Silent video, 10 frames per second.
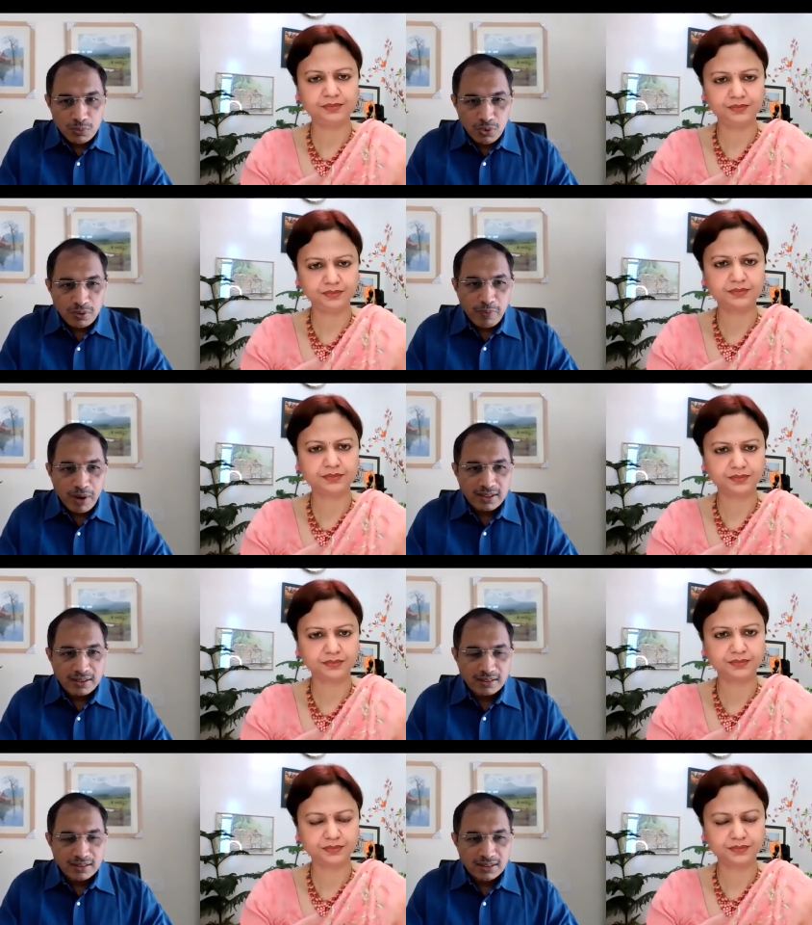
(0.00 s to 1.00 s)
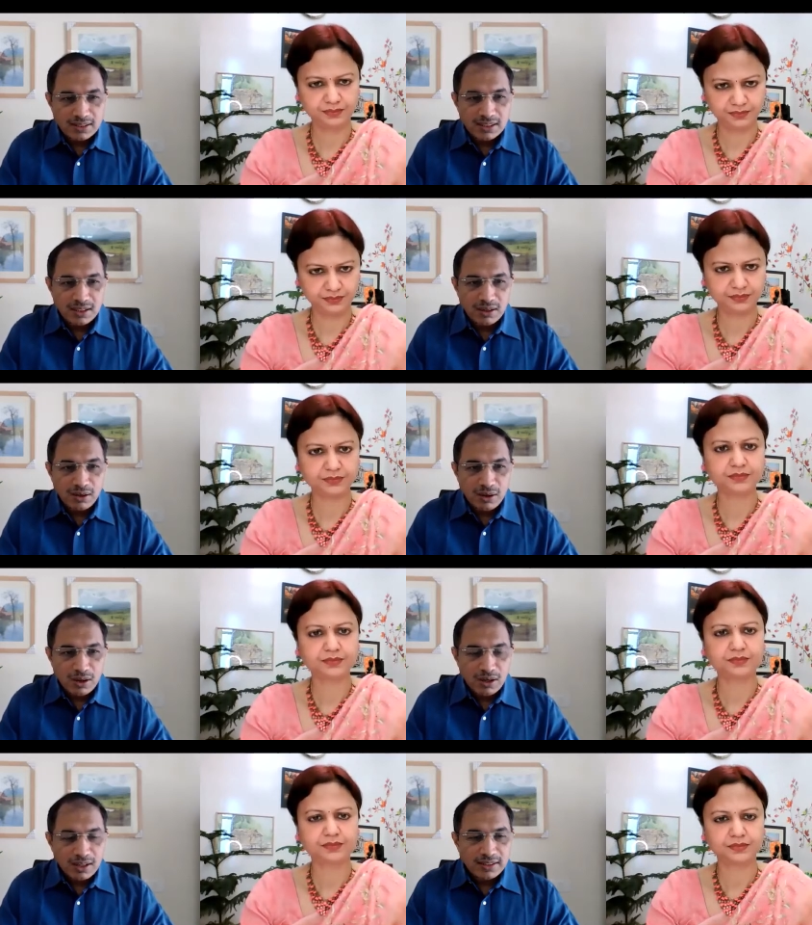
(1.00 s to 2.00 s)
Speaker 1: smoke particles
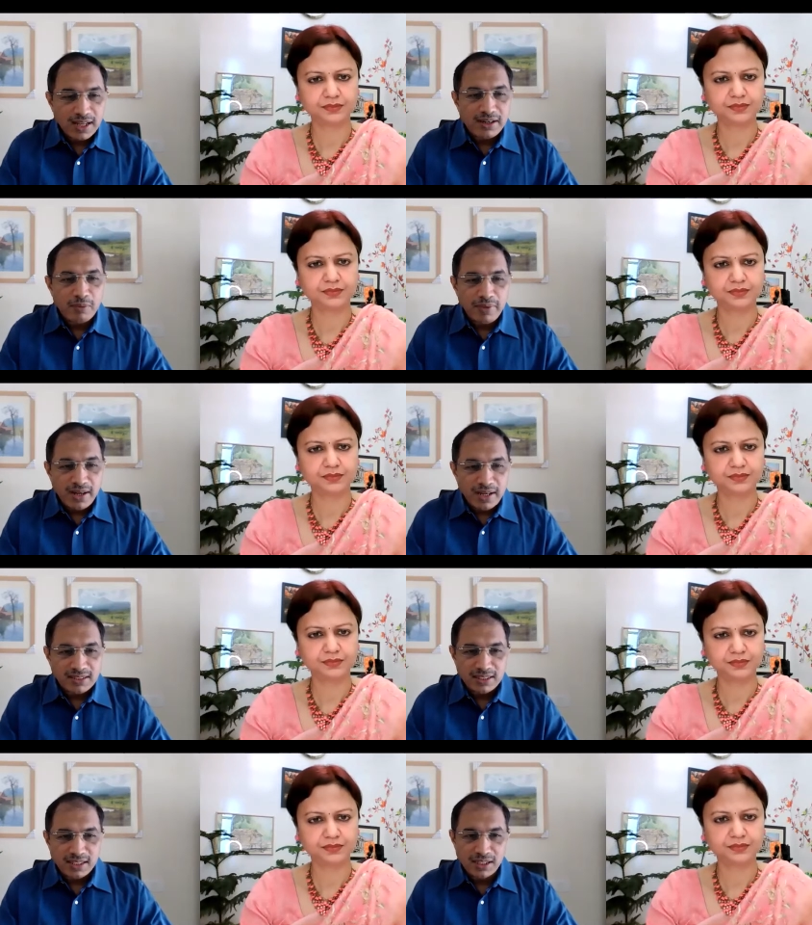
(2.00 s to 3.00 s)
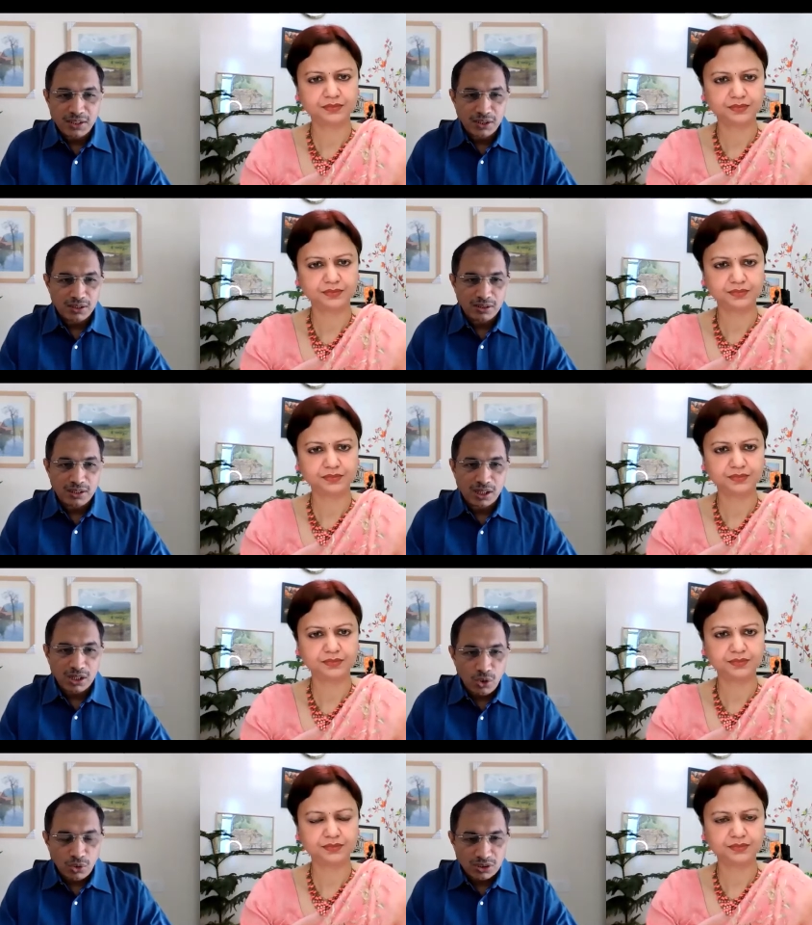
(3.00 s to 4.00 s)
that remains in the
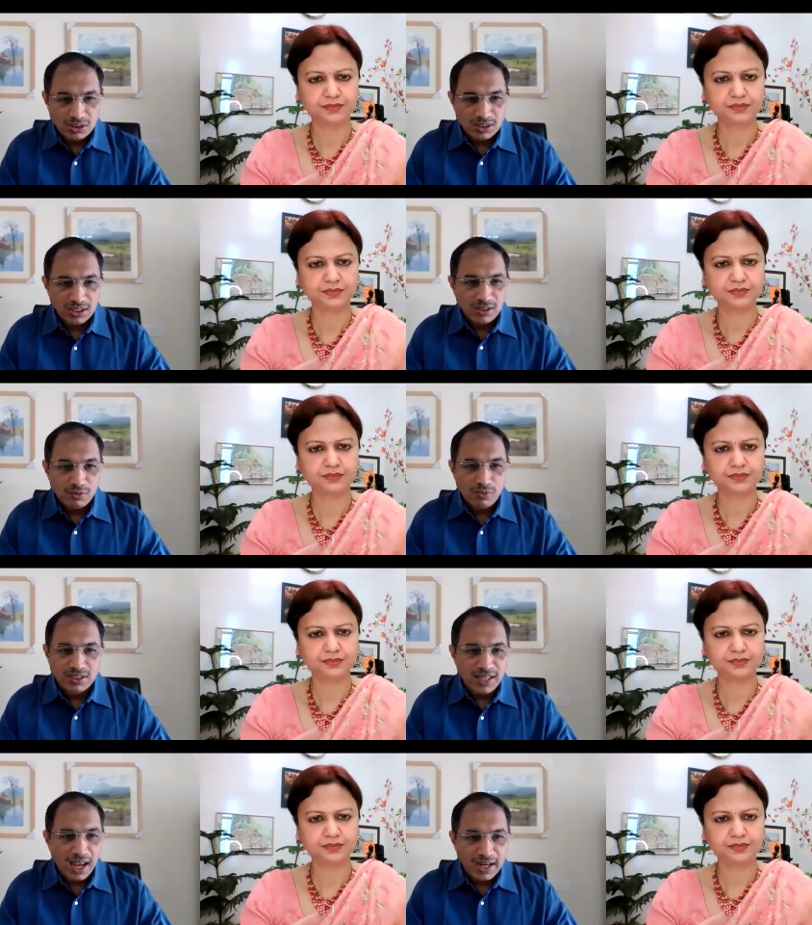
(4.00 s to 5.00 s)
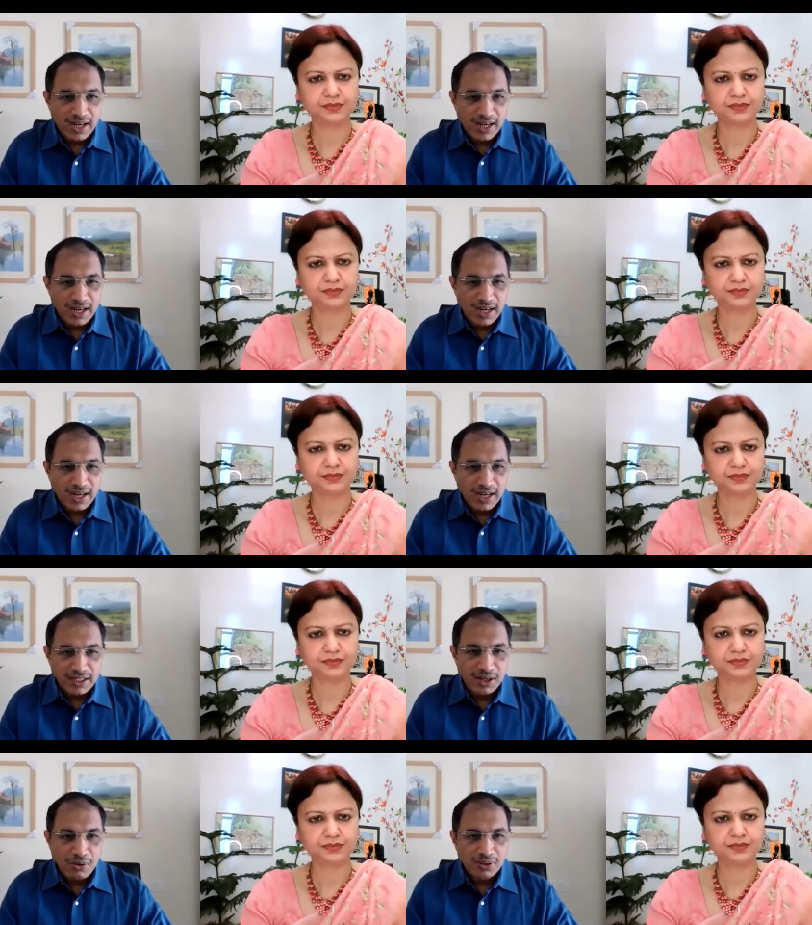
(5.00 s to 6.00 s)
clothes which is hanging
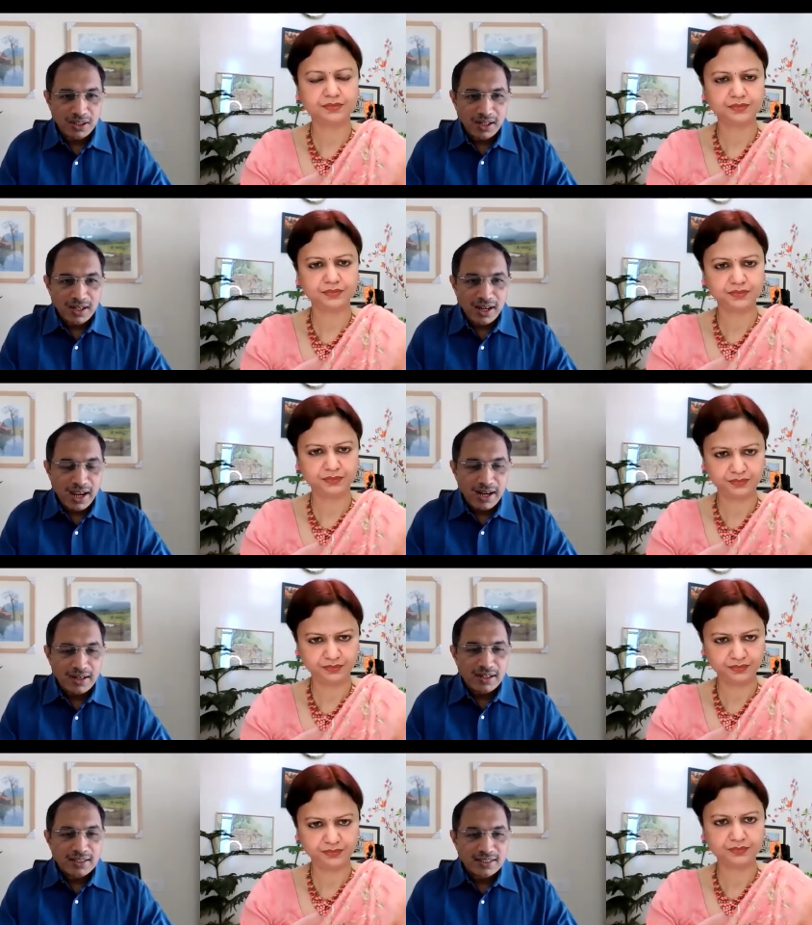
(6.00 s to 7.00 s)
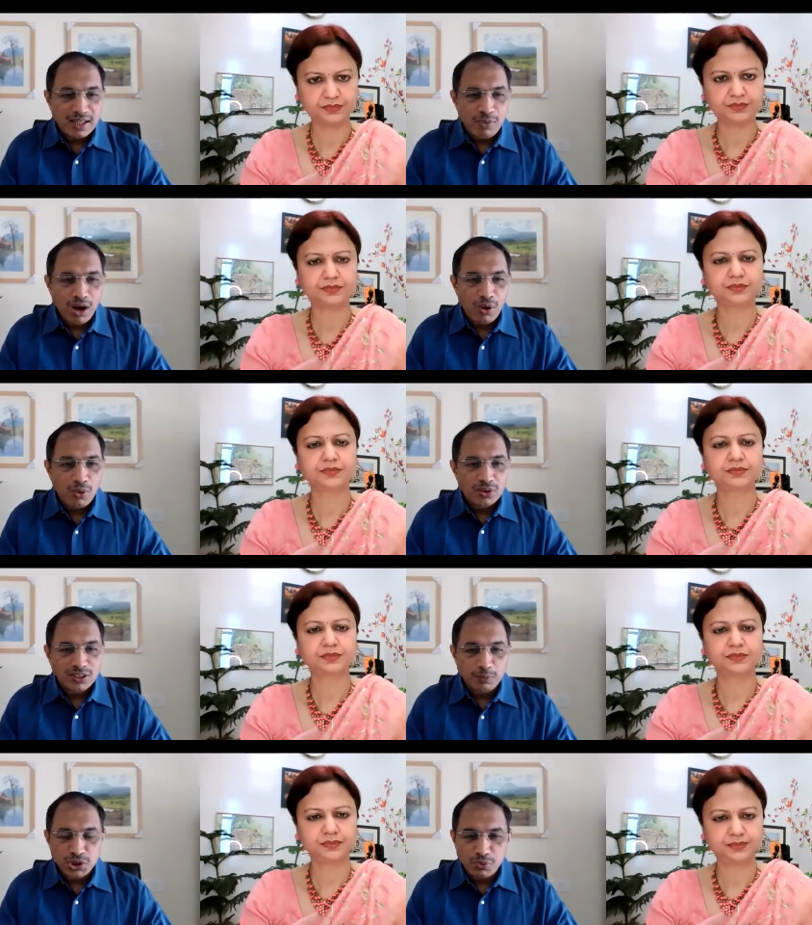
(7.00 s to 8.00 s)
hanging around and somehow
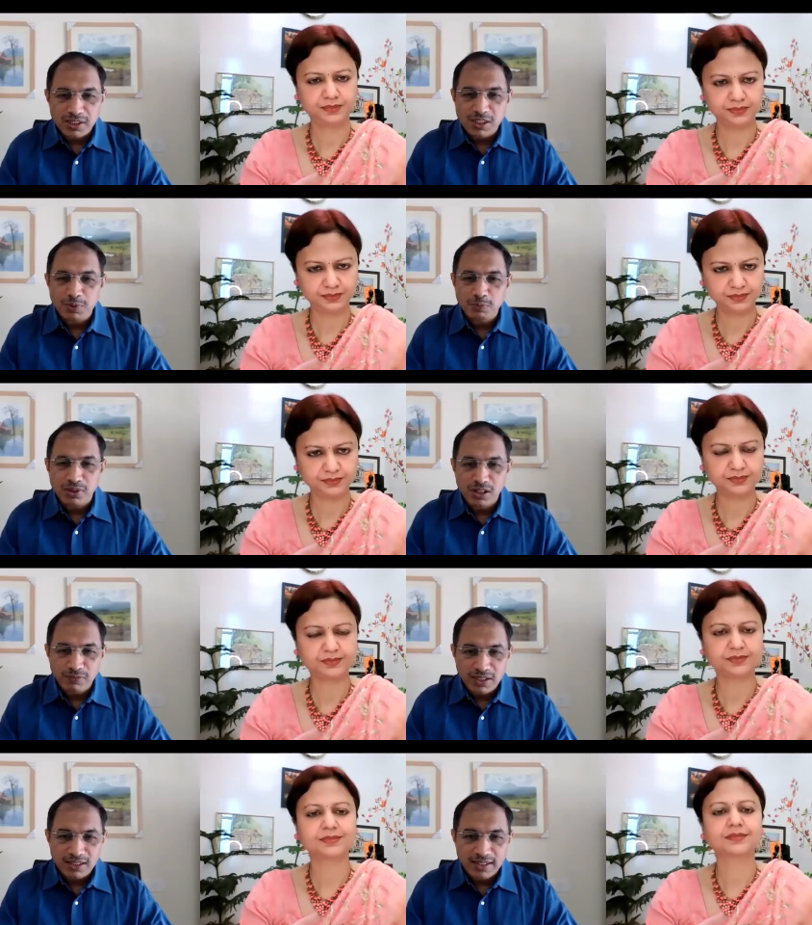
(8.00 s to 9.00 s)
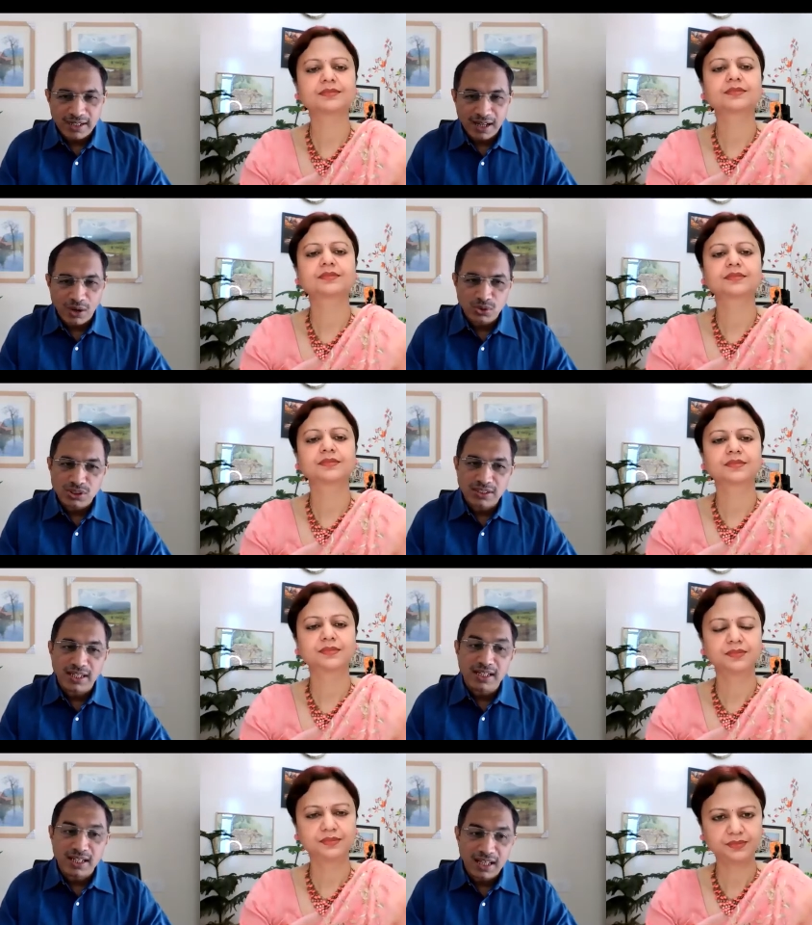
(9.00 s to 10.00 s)
subsequently people living in that house they
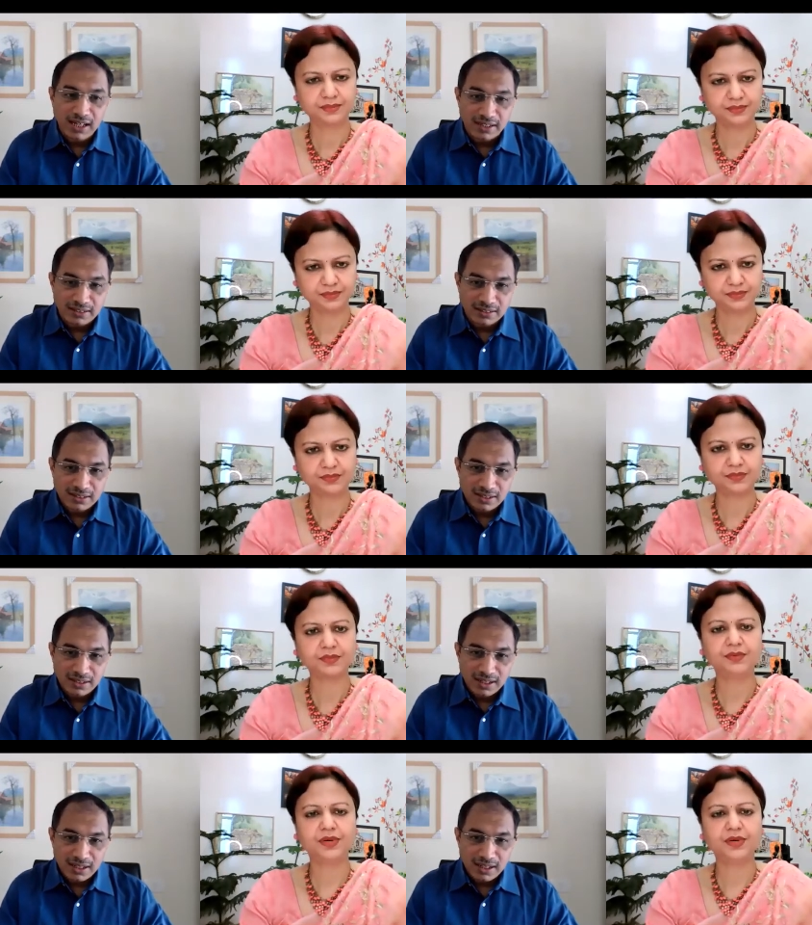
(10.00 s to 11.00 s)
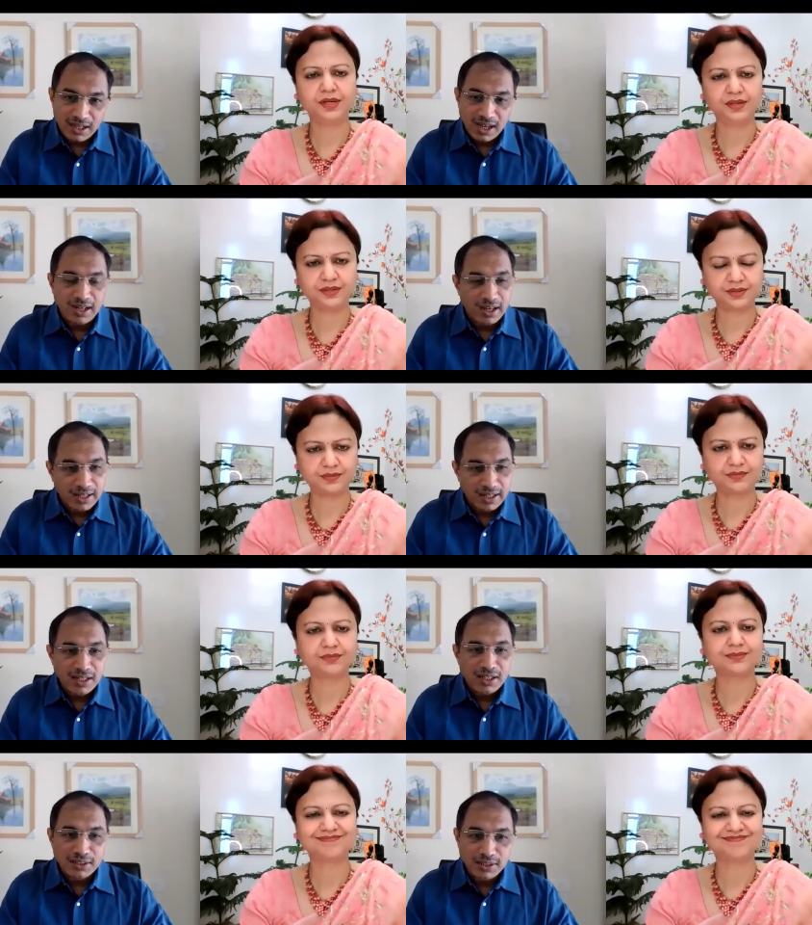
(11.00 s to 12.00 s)
inhale it right and again
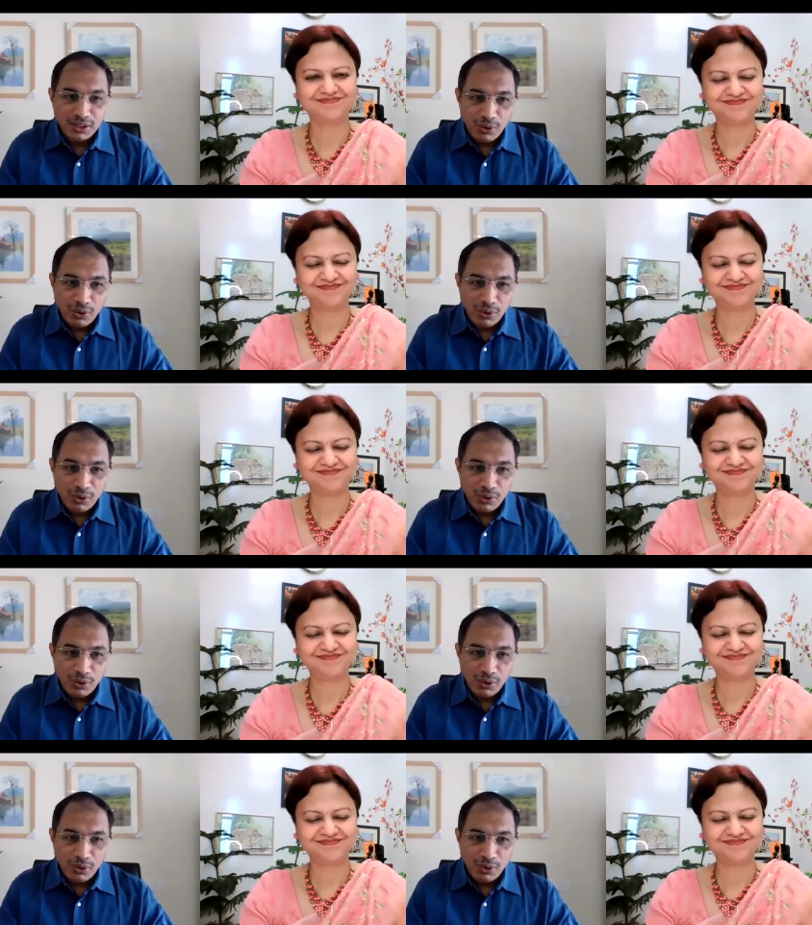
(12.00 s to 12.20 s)
you